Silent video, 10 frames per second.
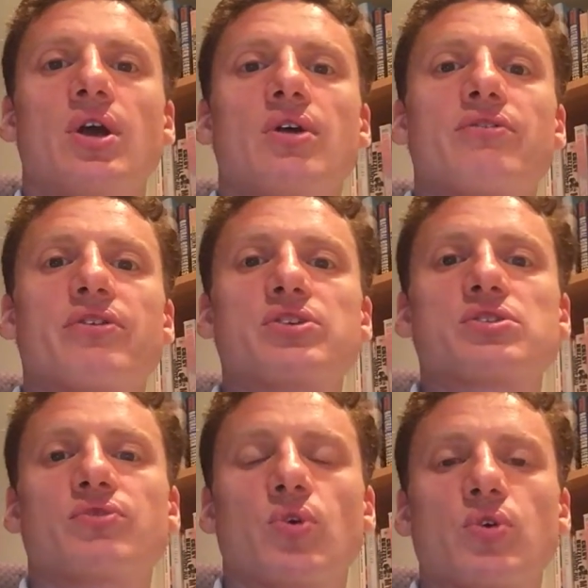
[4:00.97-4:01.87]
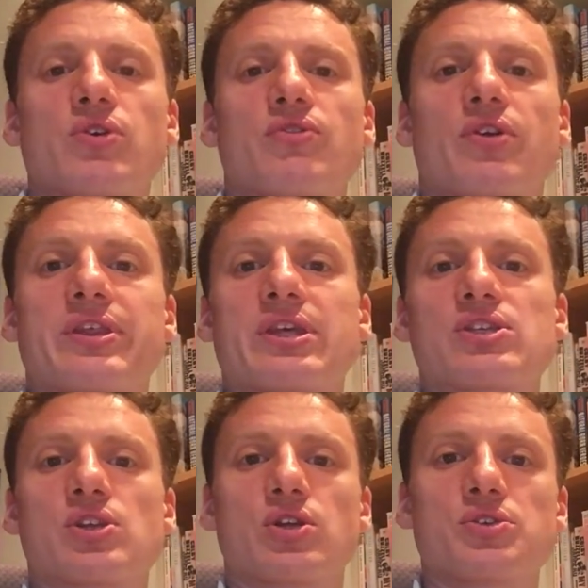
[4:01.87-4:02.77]
First of all, you've got the
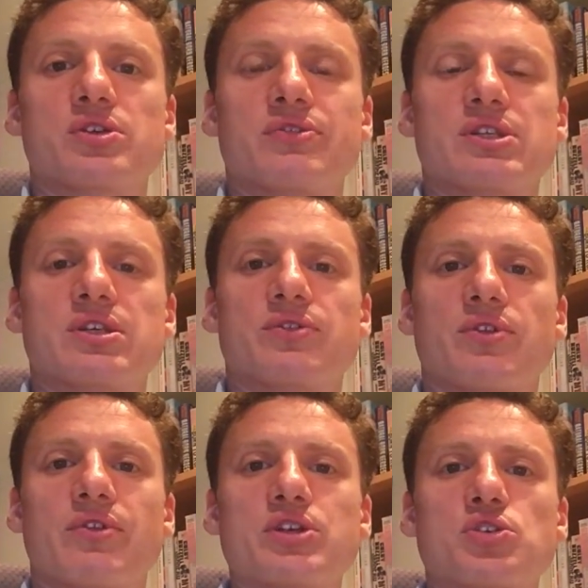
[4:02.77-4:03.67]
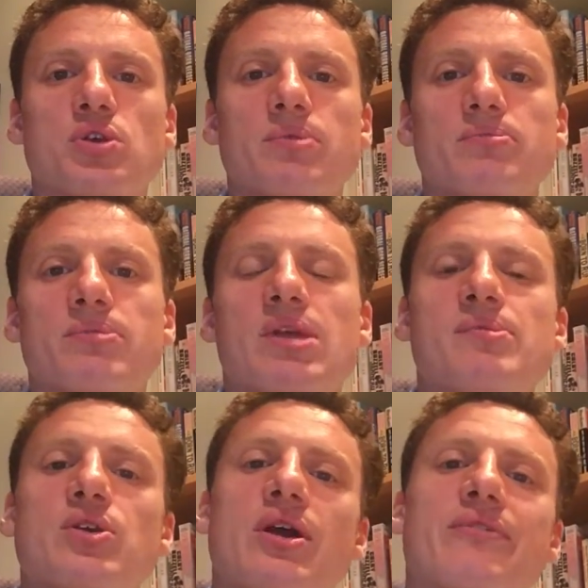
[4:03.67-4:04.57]
exclusivity of the restaurant.
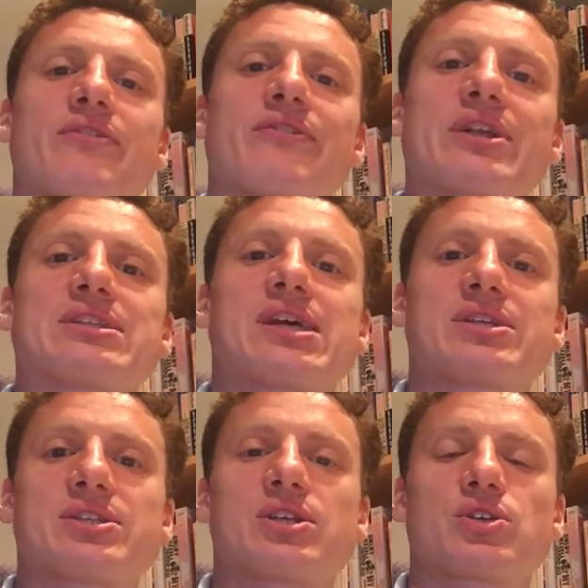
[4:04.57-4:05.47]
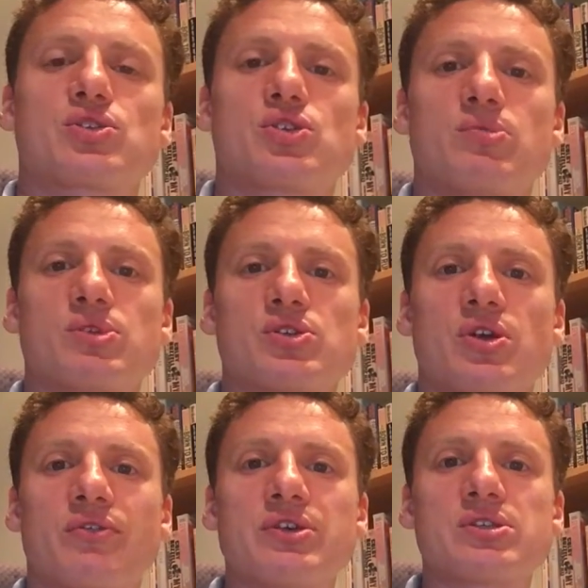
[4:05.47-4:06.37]
Maybe you have the fantastic consumer
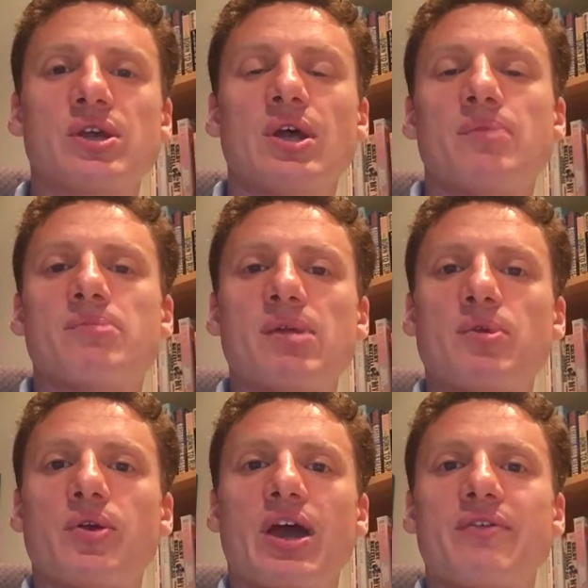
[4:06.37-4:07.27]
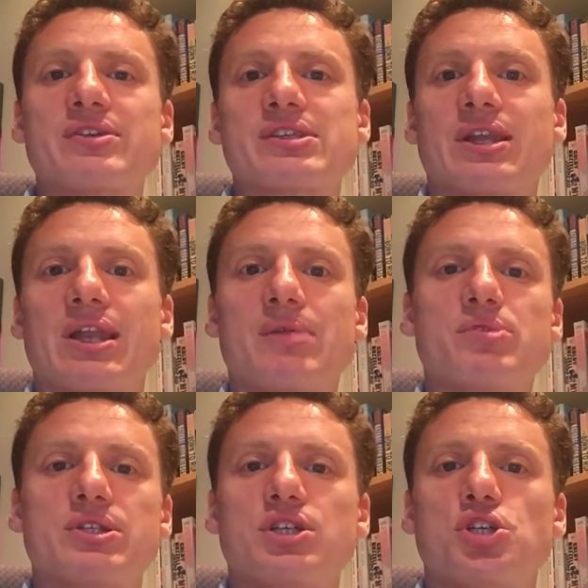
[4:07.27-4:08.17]
service. Maybe you have a
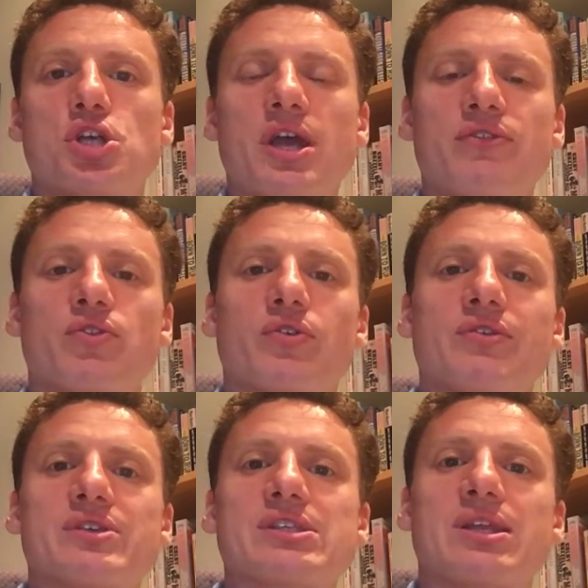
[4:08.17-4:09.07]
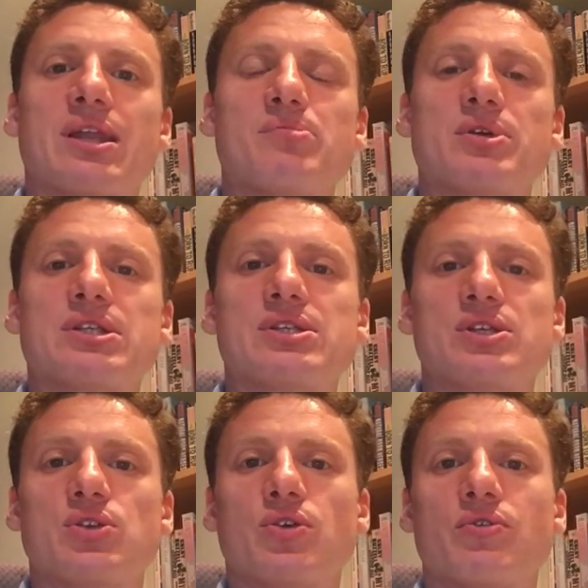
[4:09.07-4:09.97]
celebrity chef or even celebrities
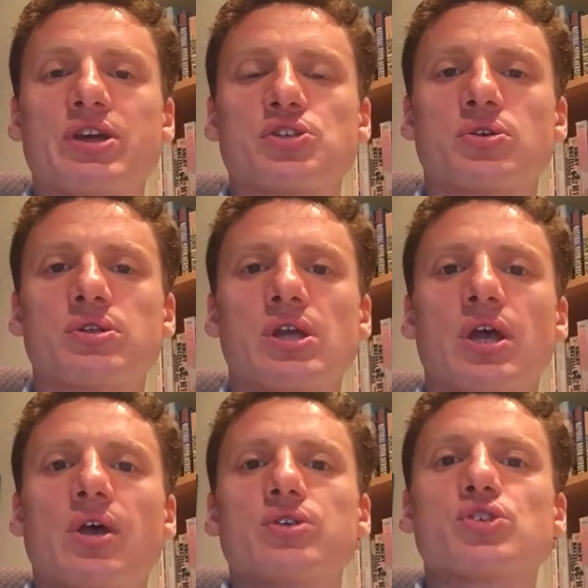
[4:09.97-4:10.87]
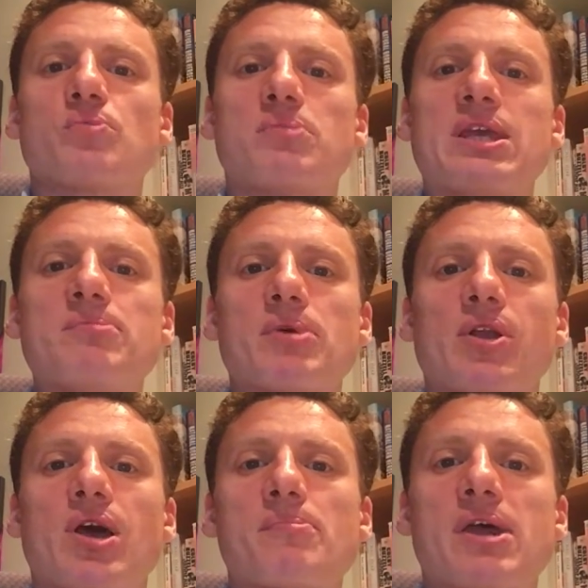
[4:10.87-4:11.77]
in your restaurant. So
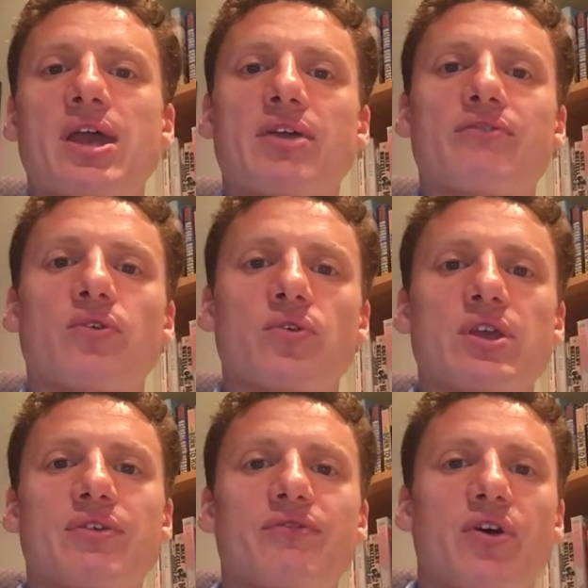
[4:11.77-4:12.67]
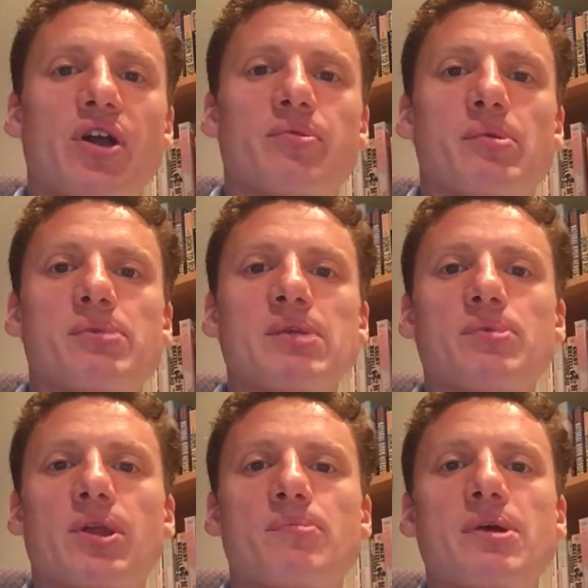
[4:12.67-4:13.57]
people are paying for the environment,
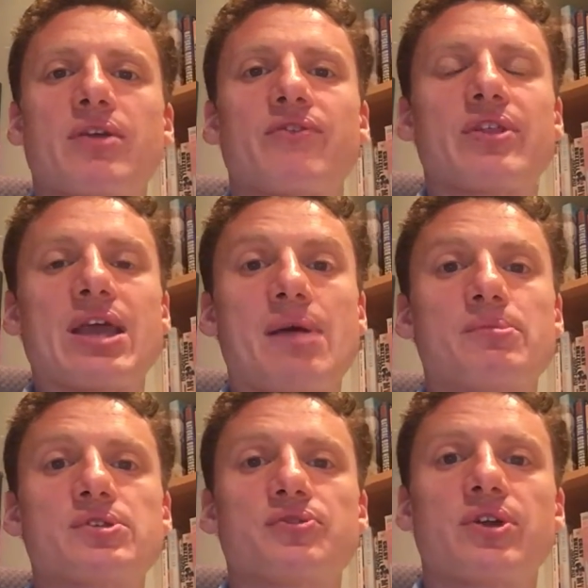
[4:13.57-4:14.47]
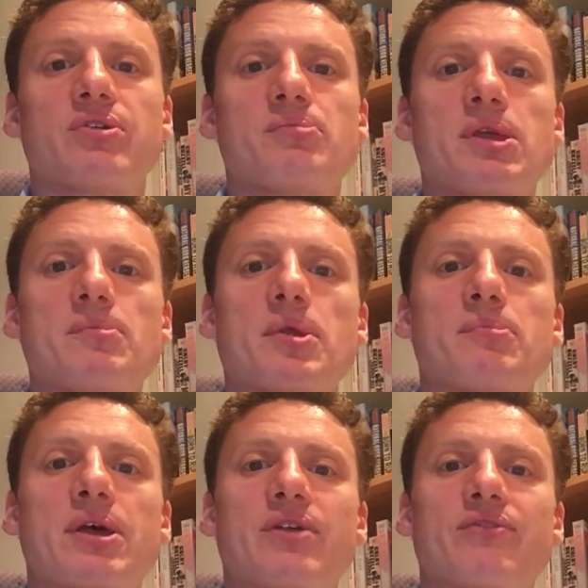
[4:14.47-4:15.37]
people are paying for the atmosphere, and people are
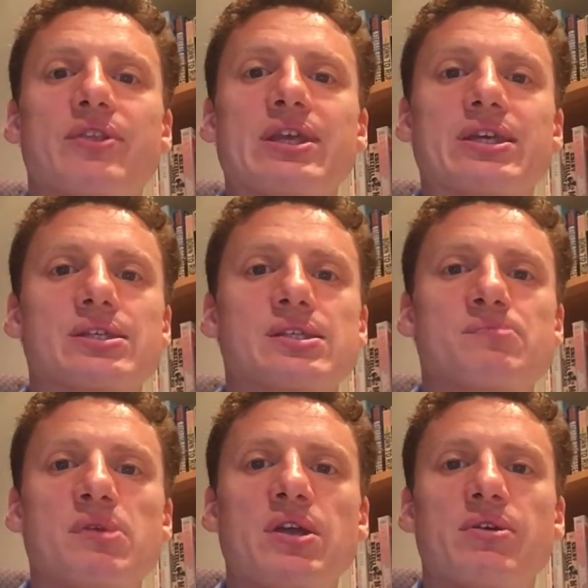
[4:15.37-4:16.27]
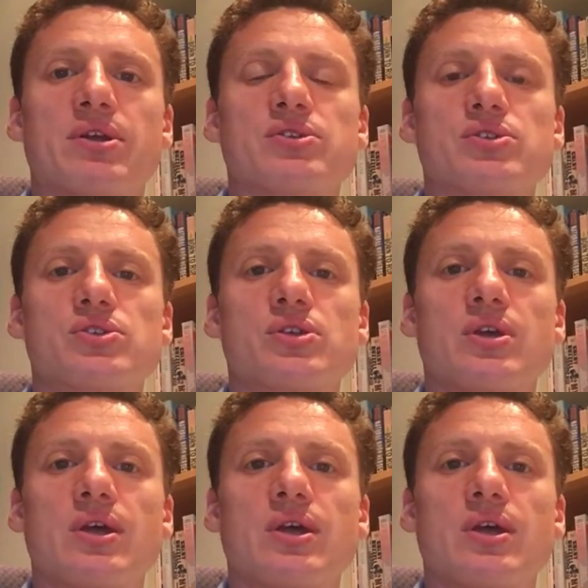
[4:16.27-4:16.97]
paying for the experience